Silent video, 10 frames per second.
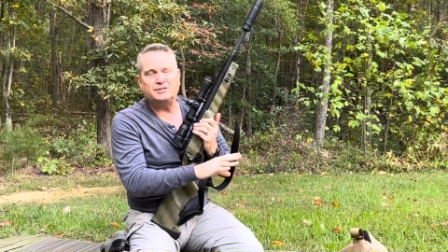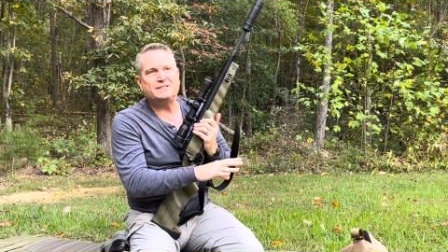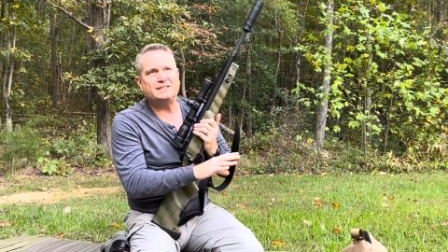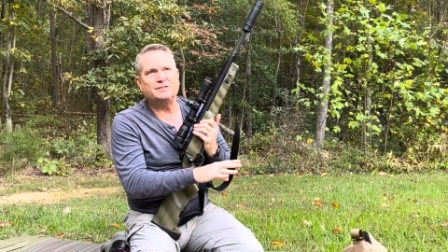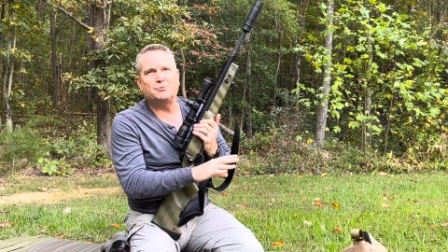This
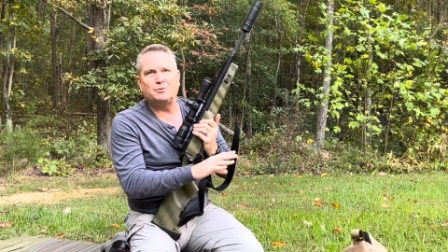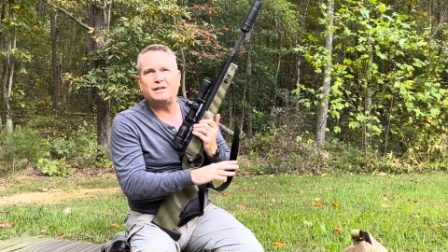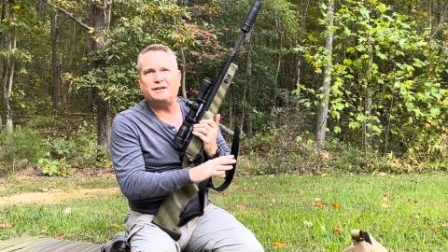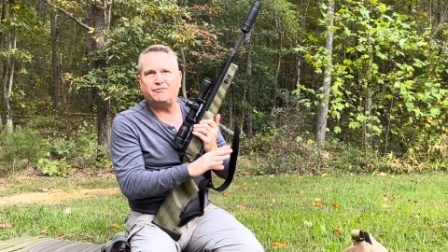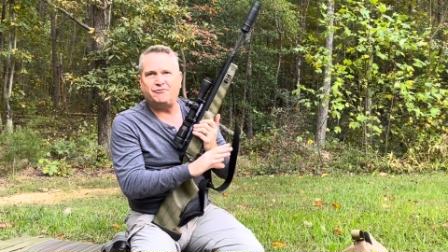isn't
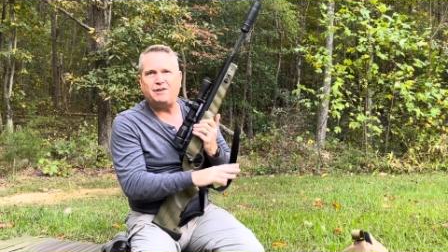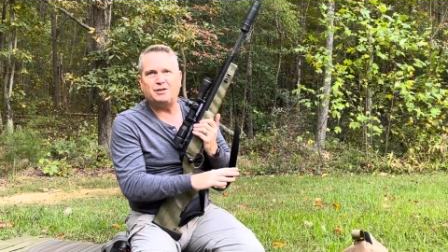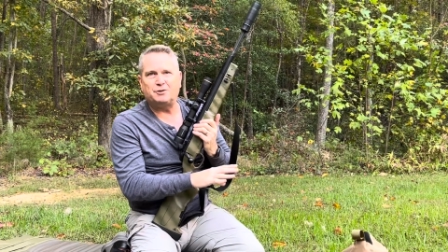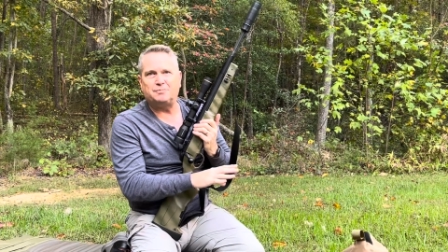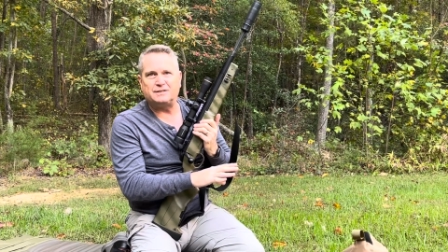really a
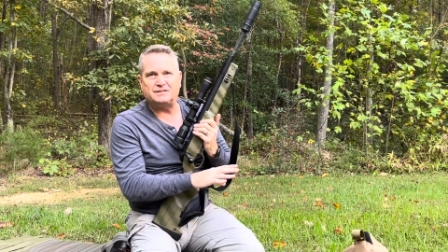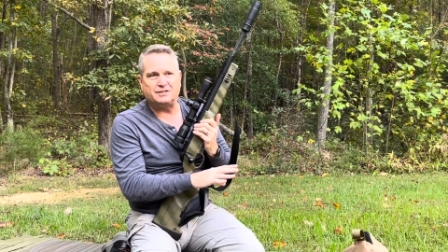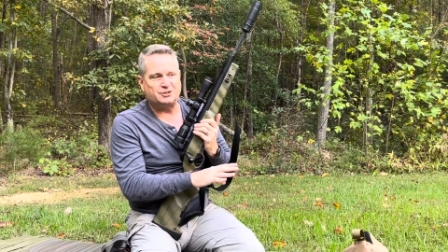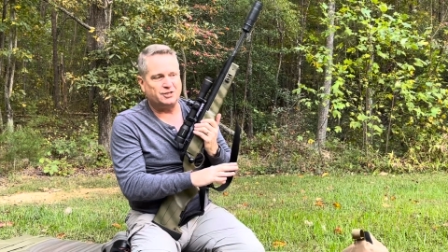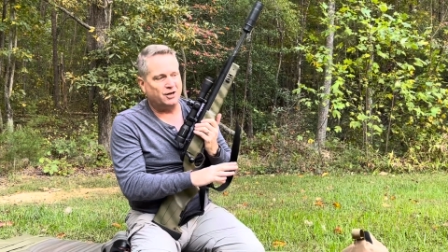field
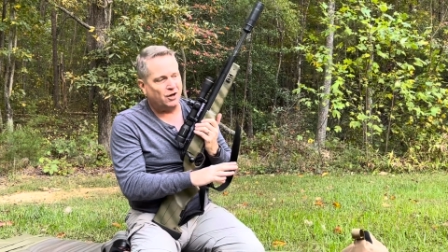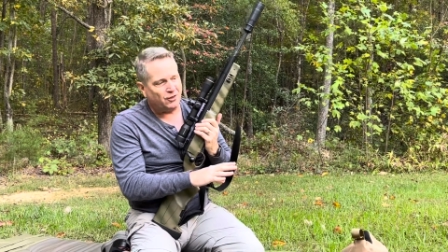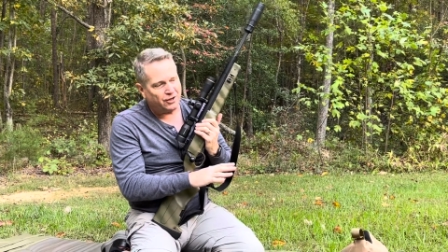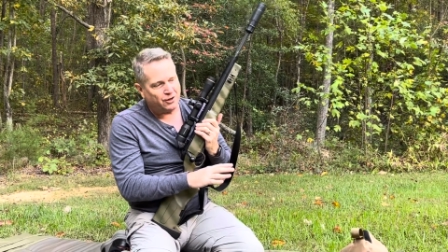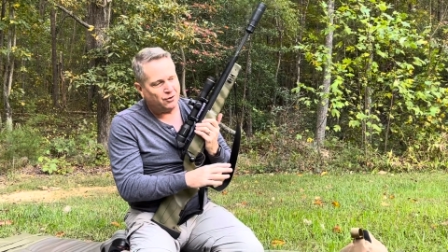position,
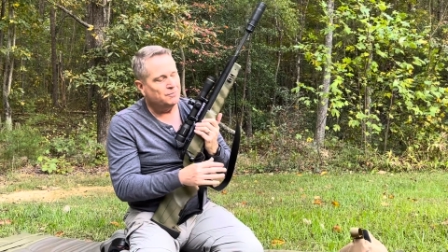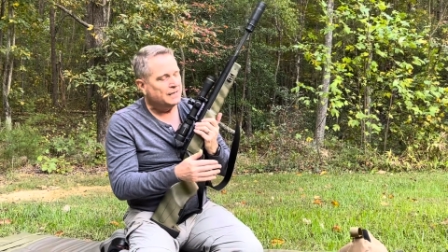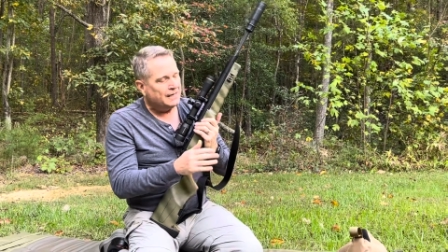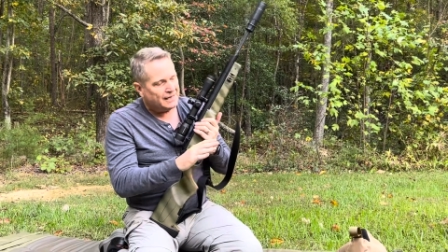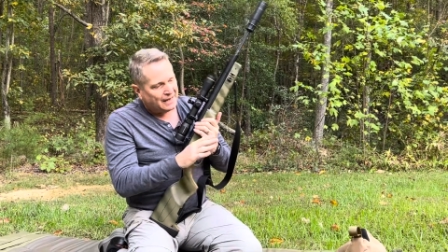although
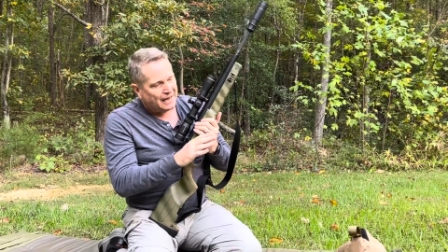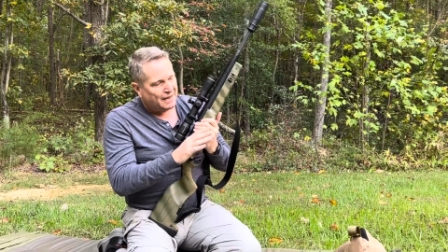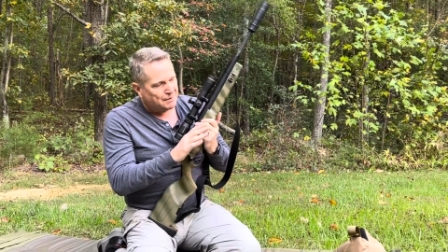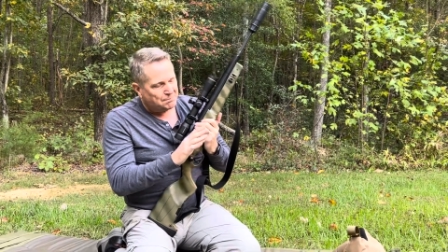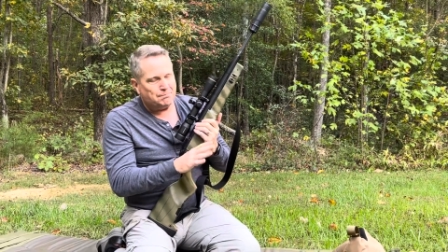
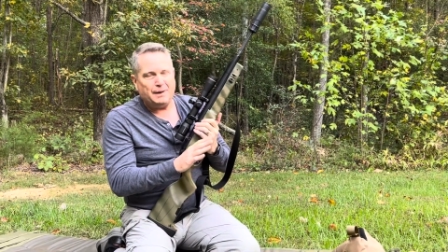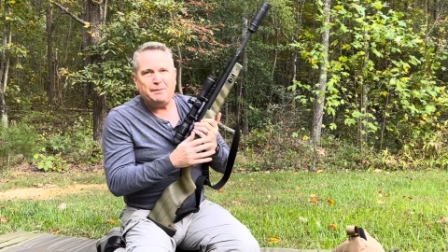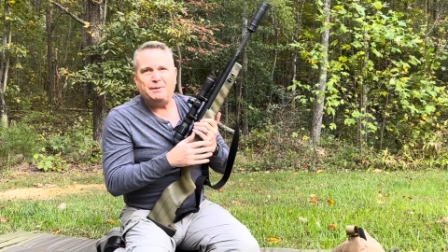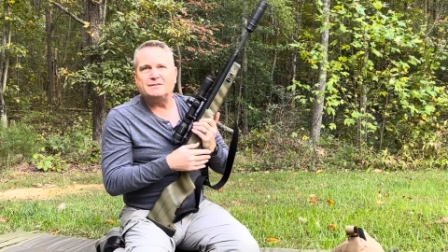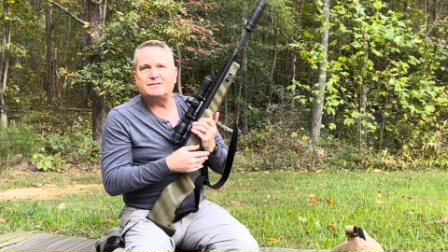
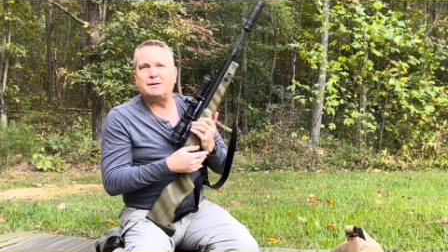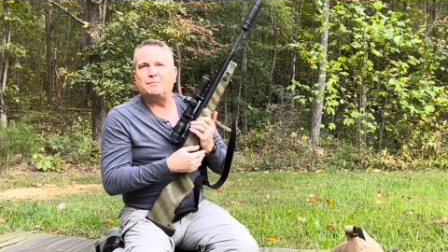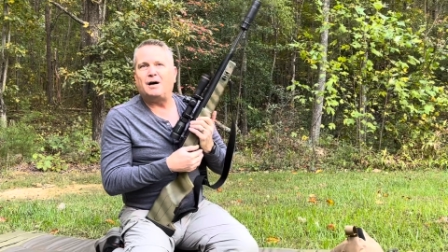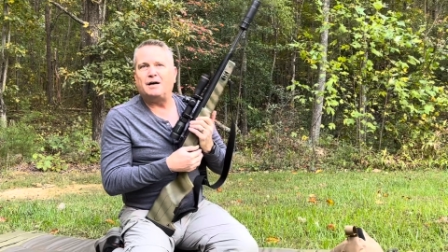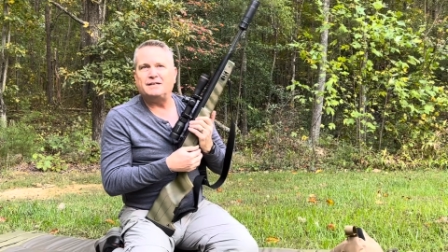maybe in some
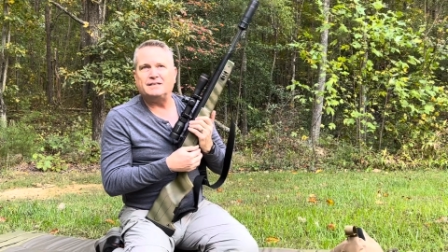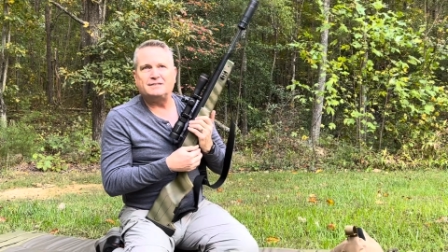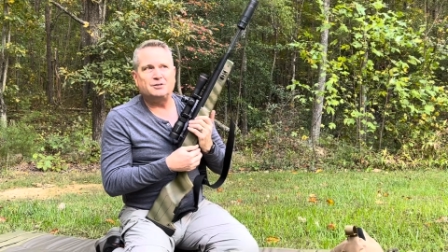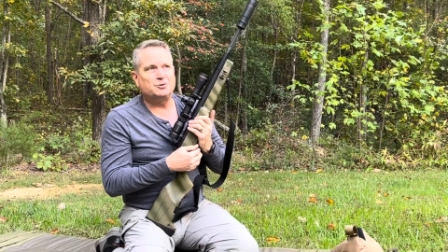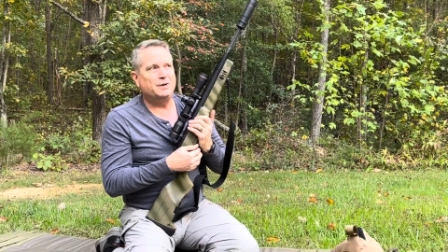hunting
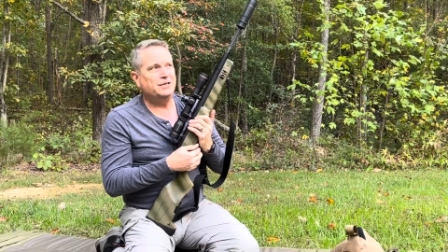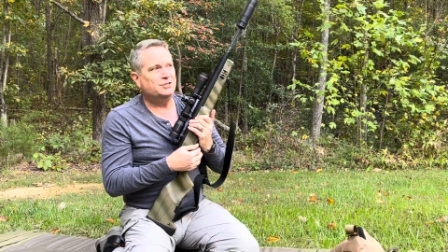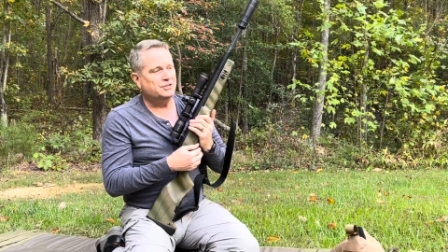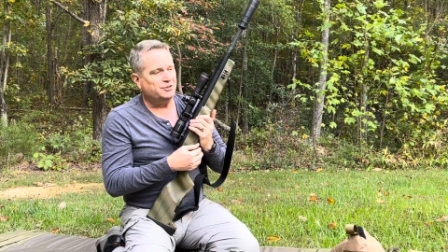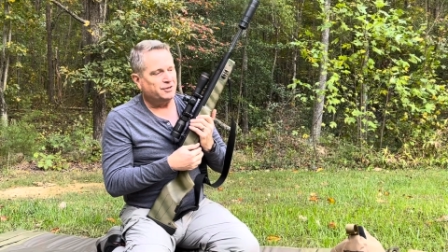
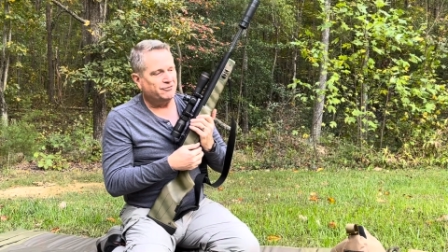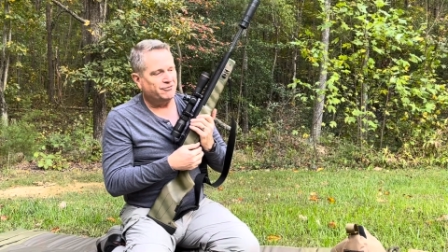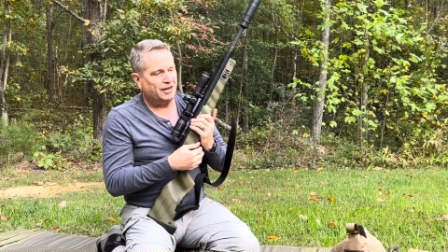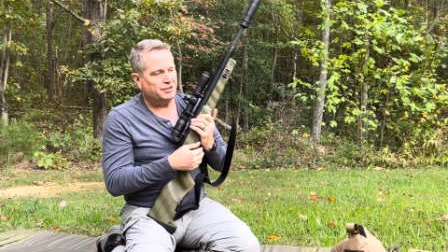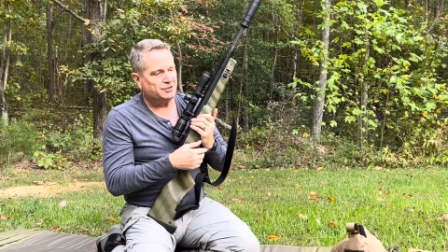situations you could
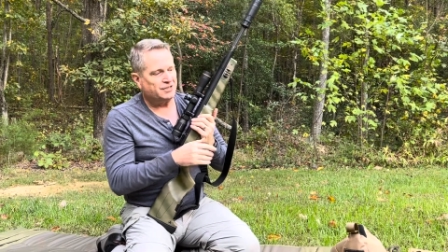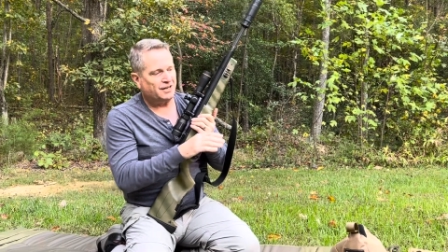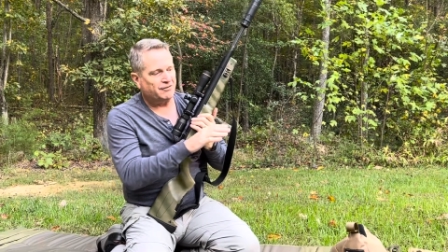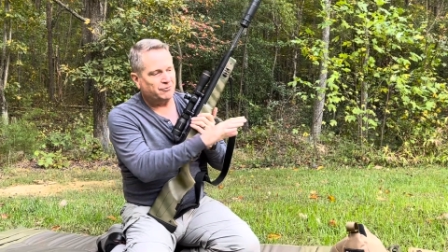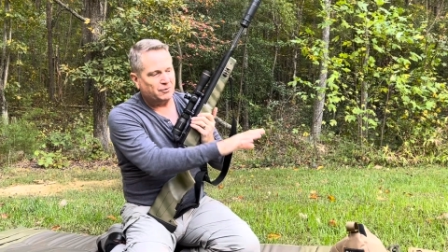find
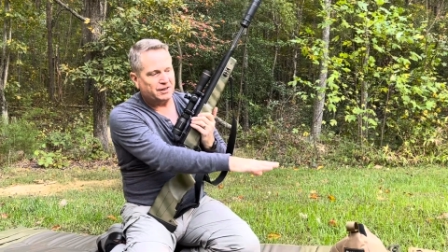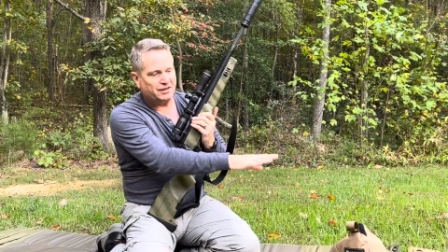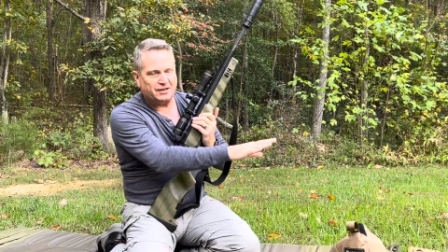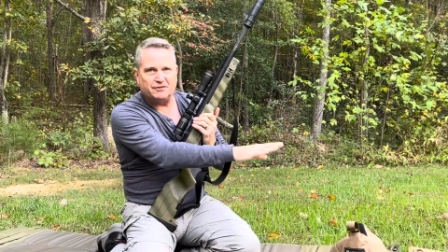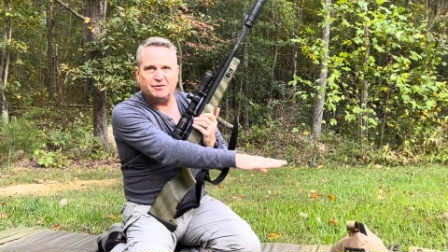yourself with
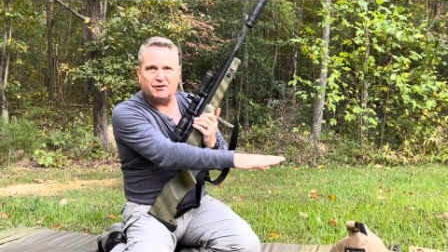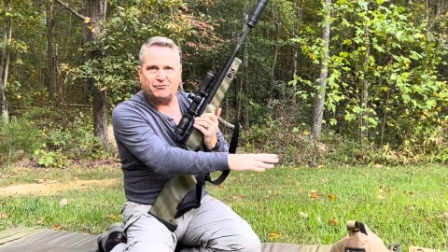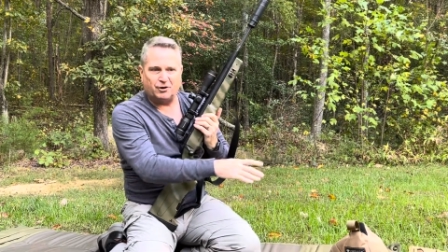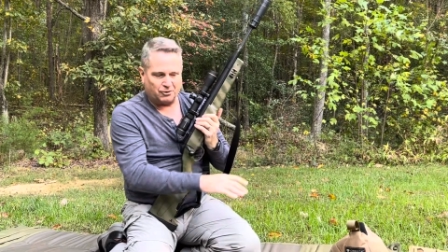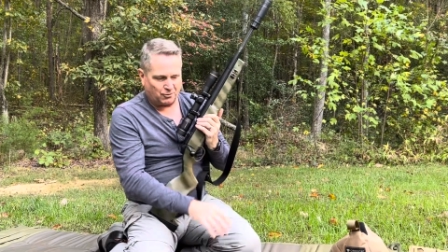a
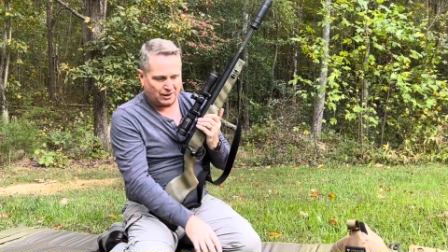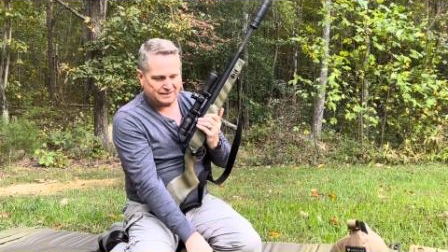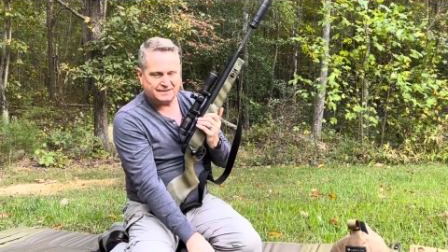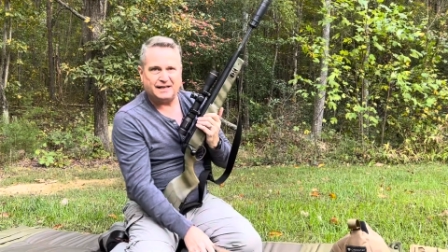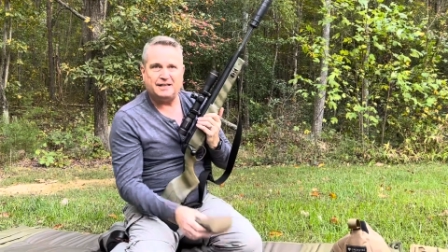front
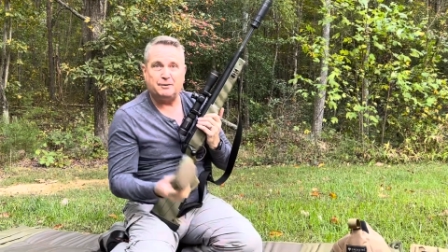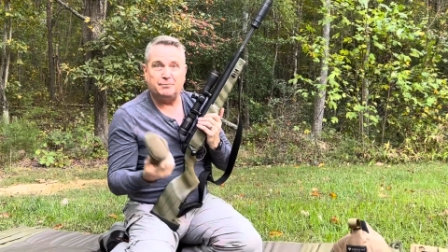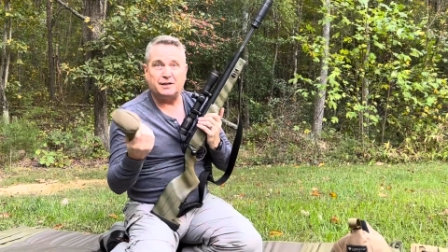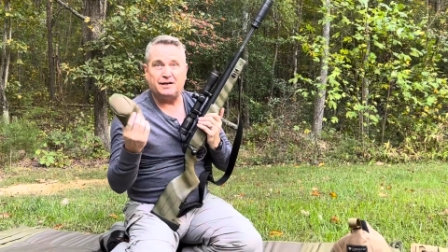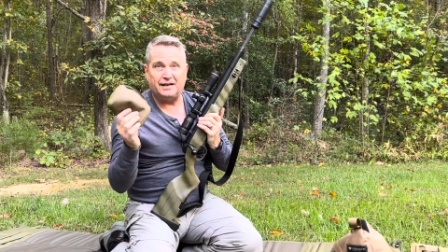rest and the
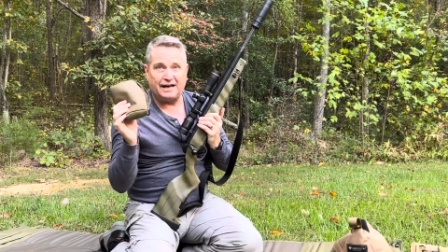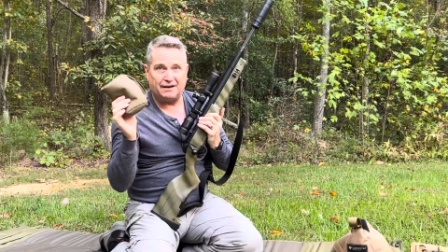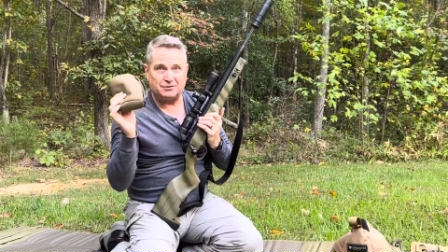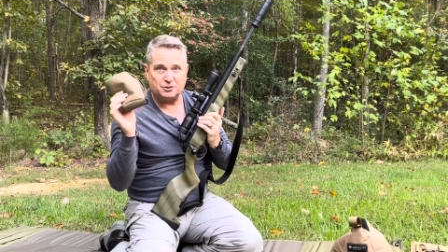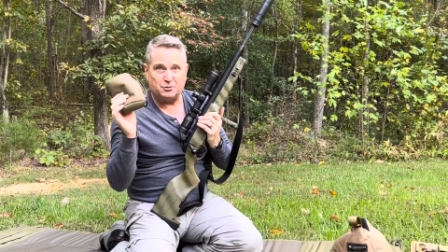ability to
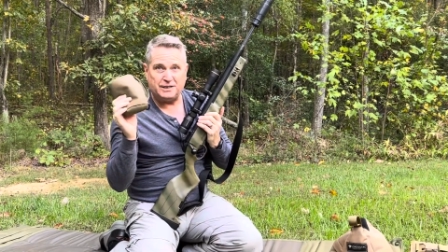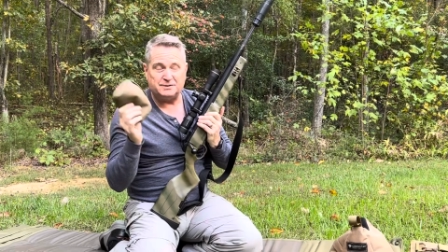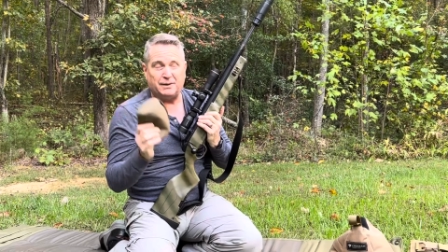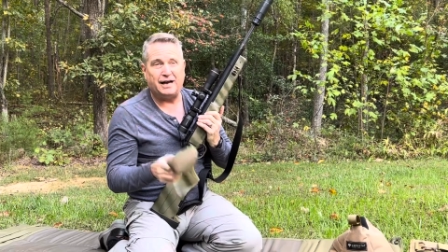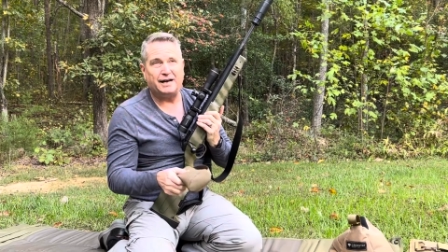have a squeeze
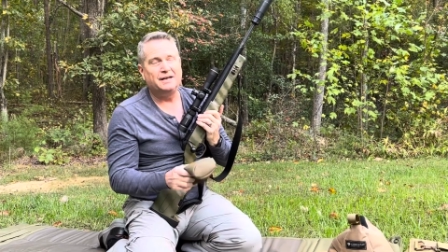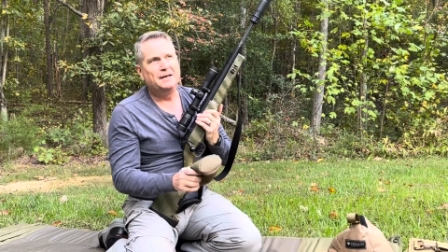bag.